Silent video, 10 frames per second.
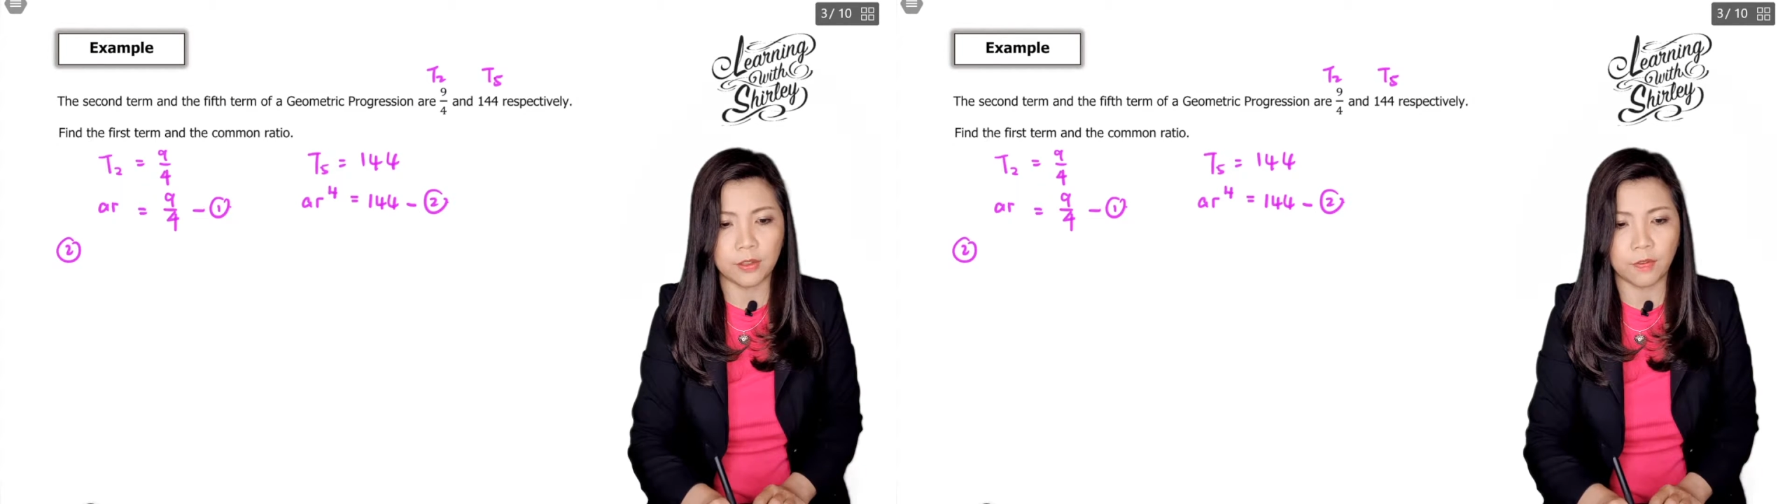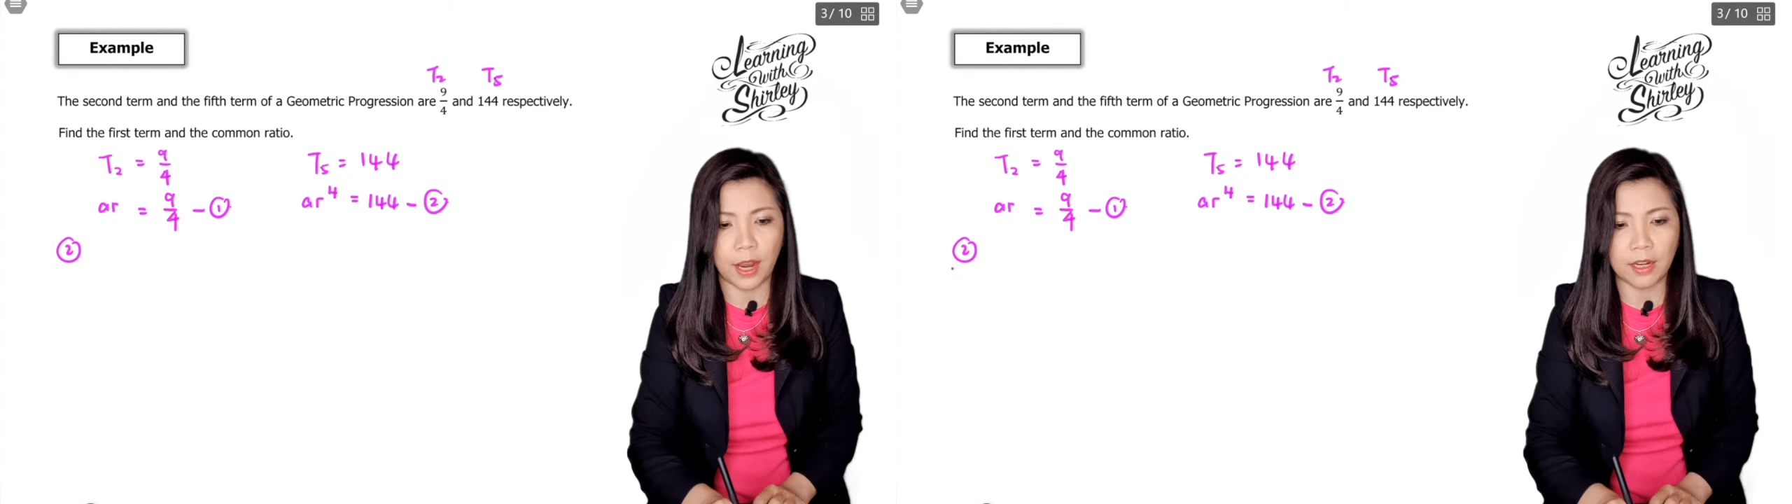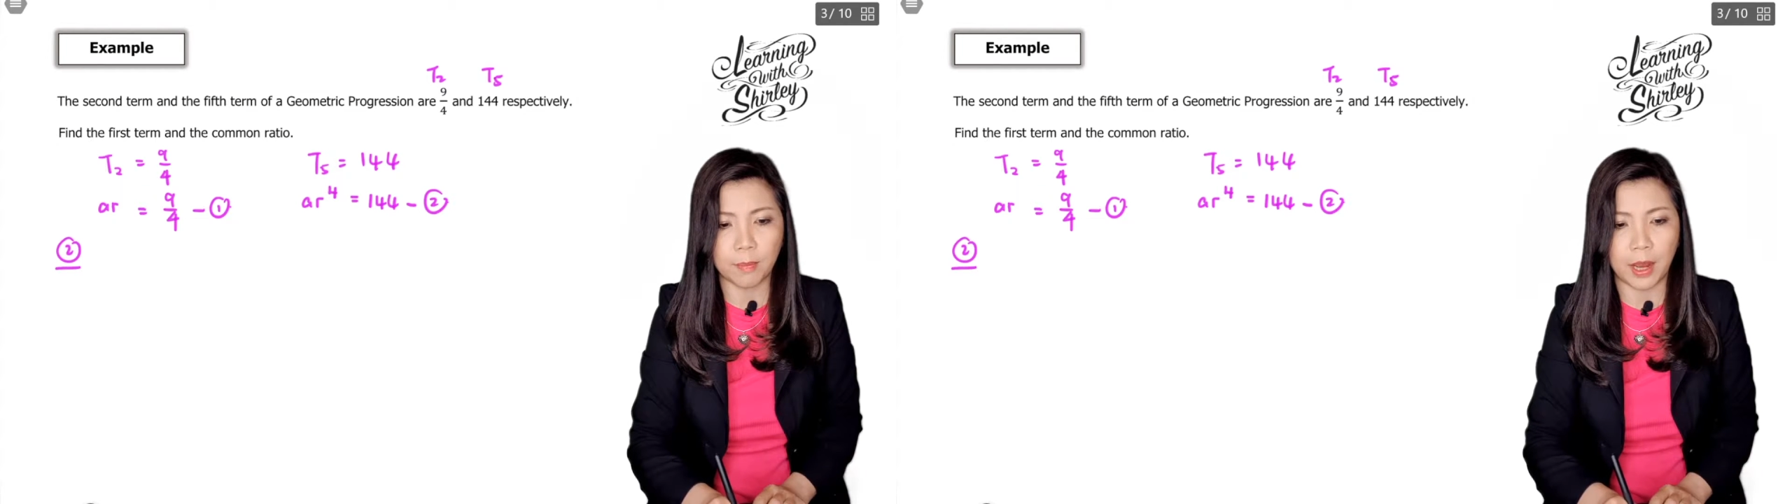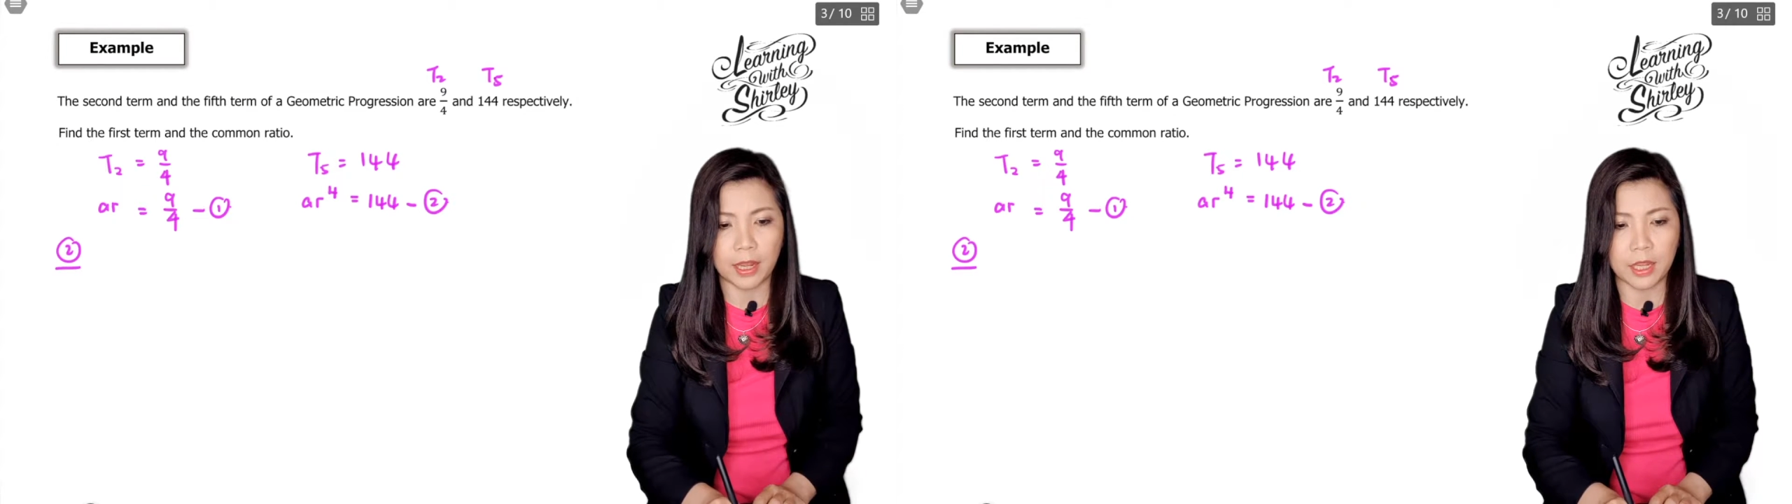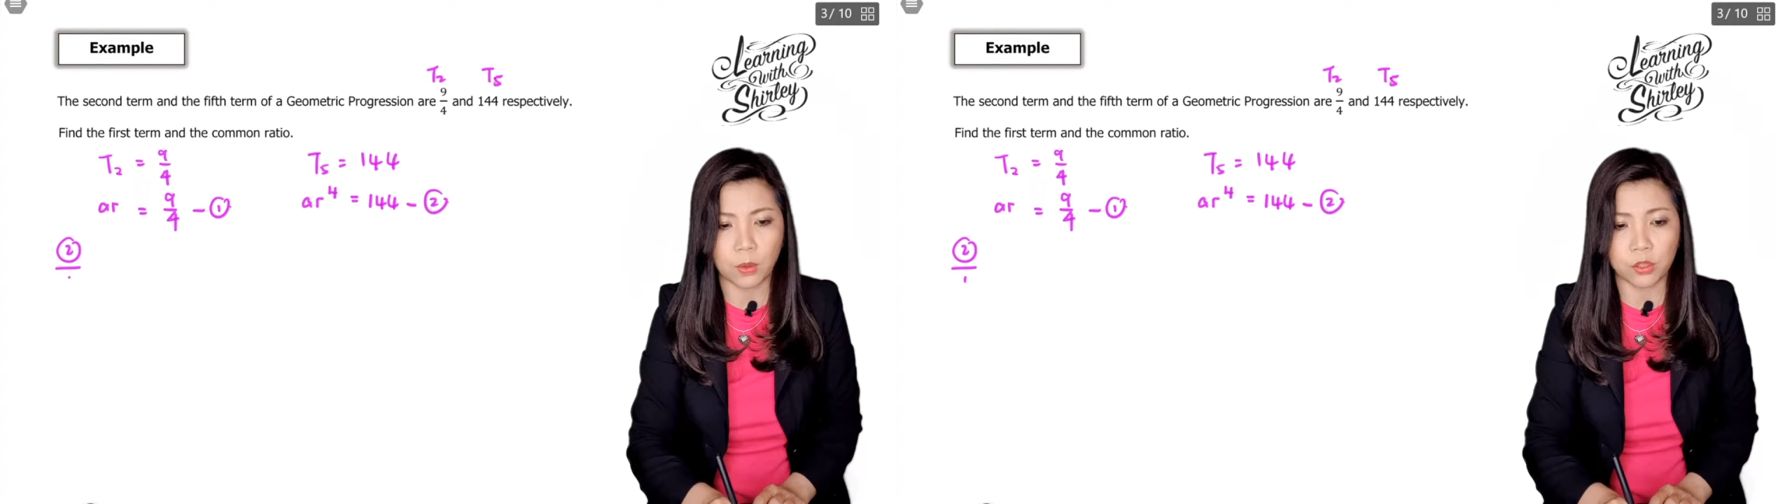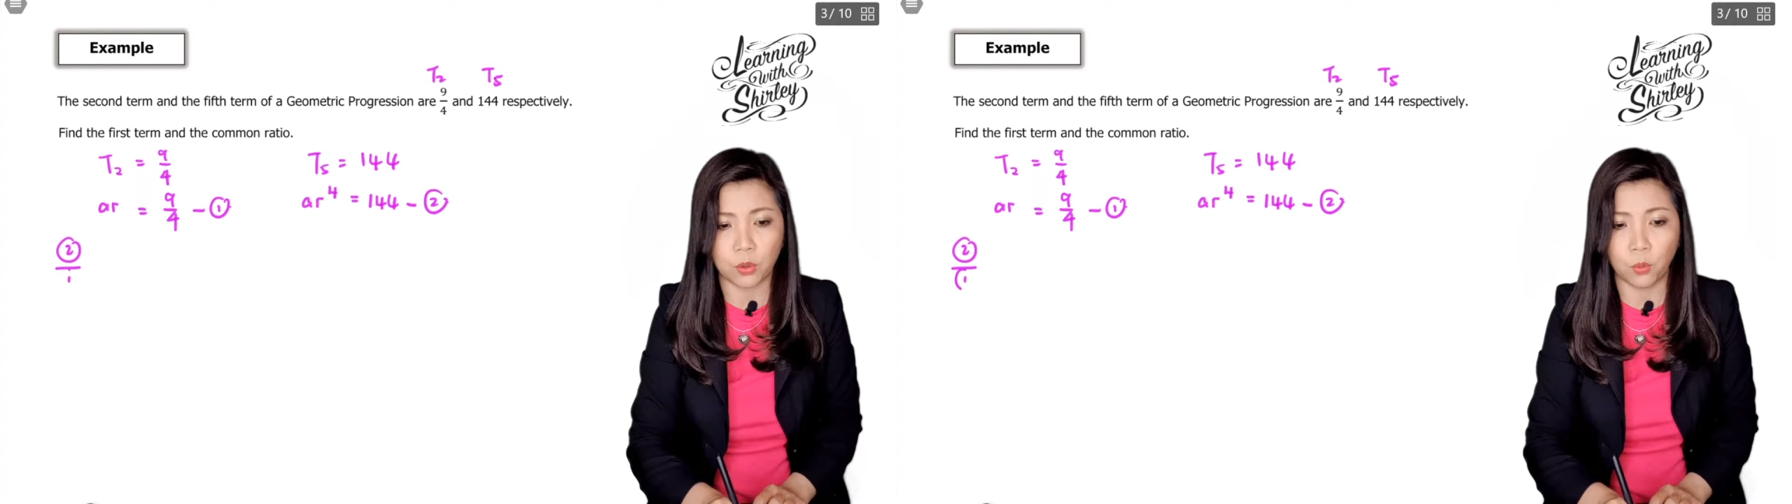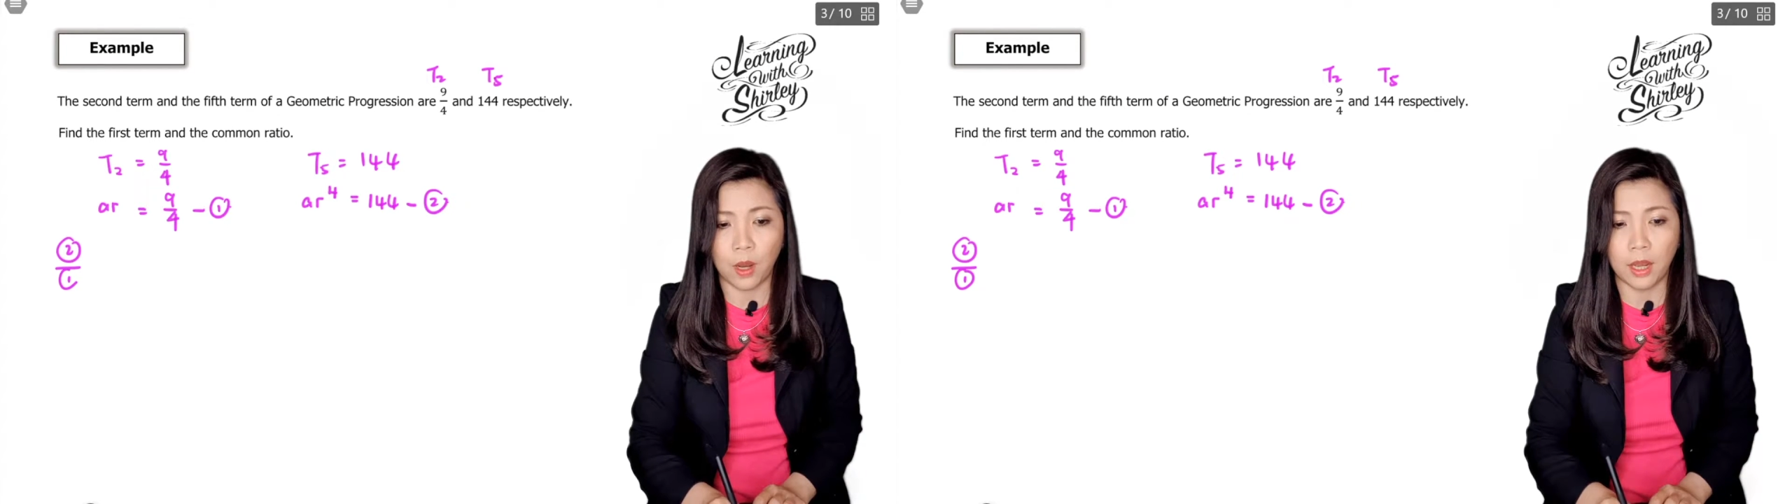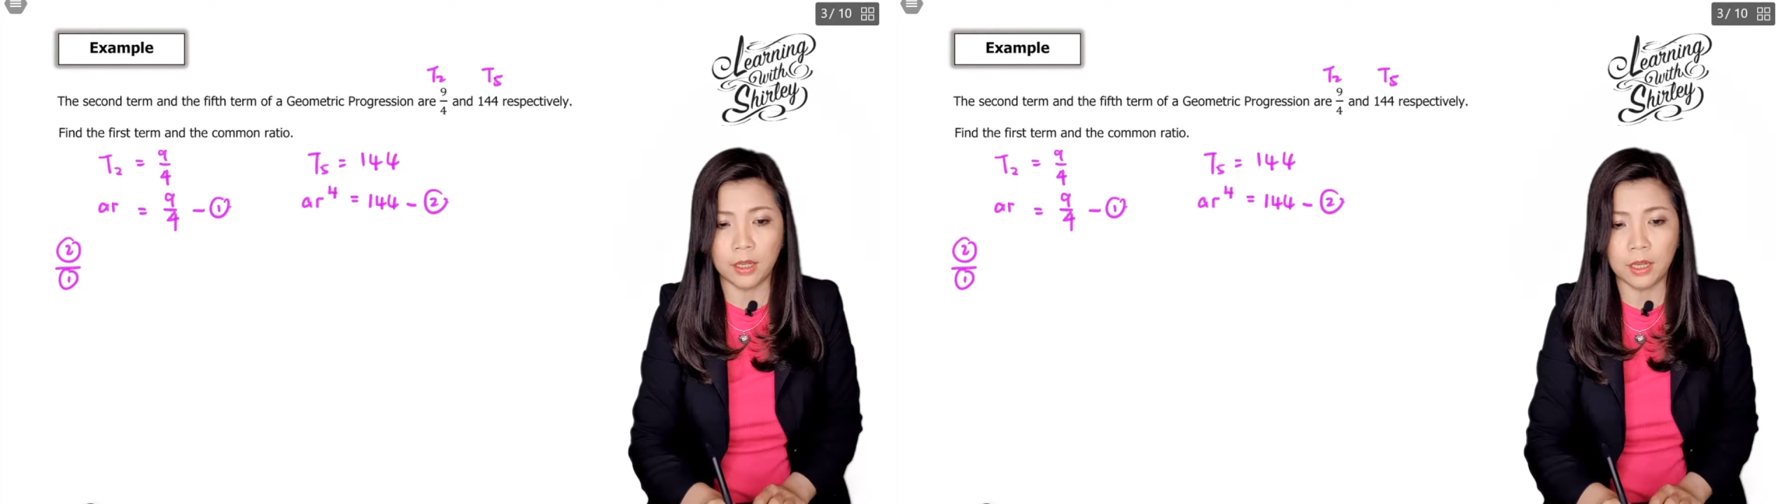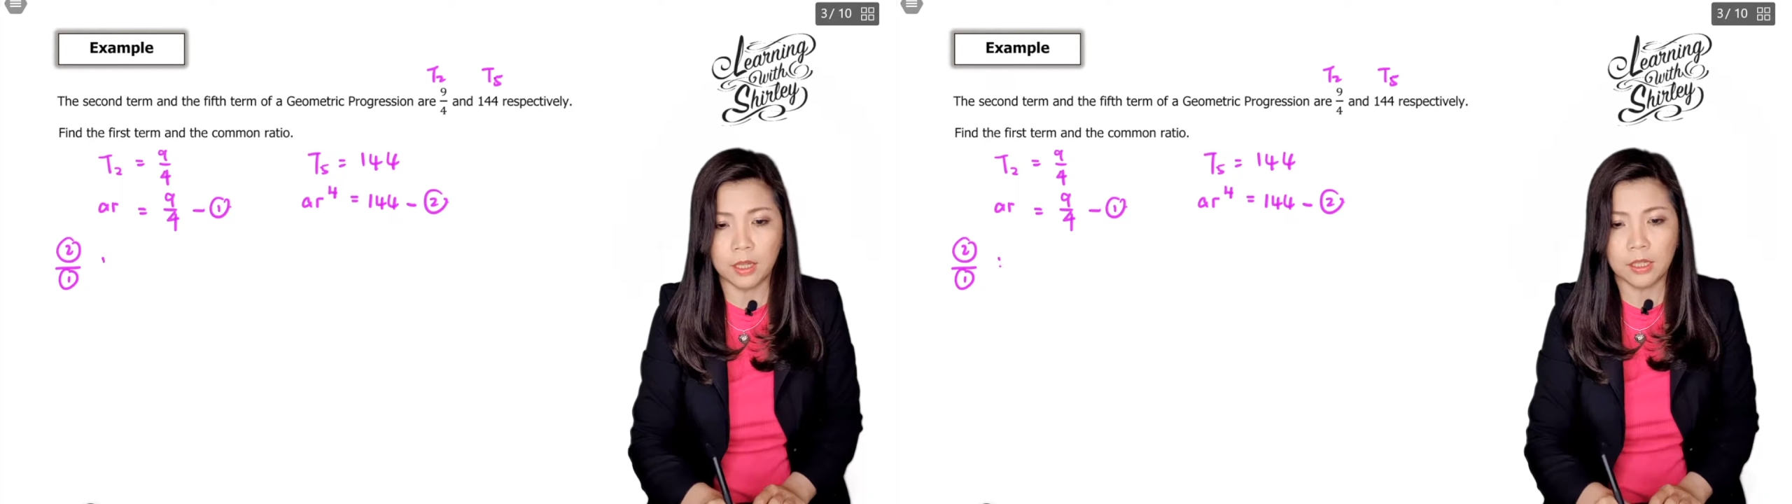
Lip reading: divided by equation 1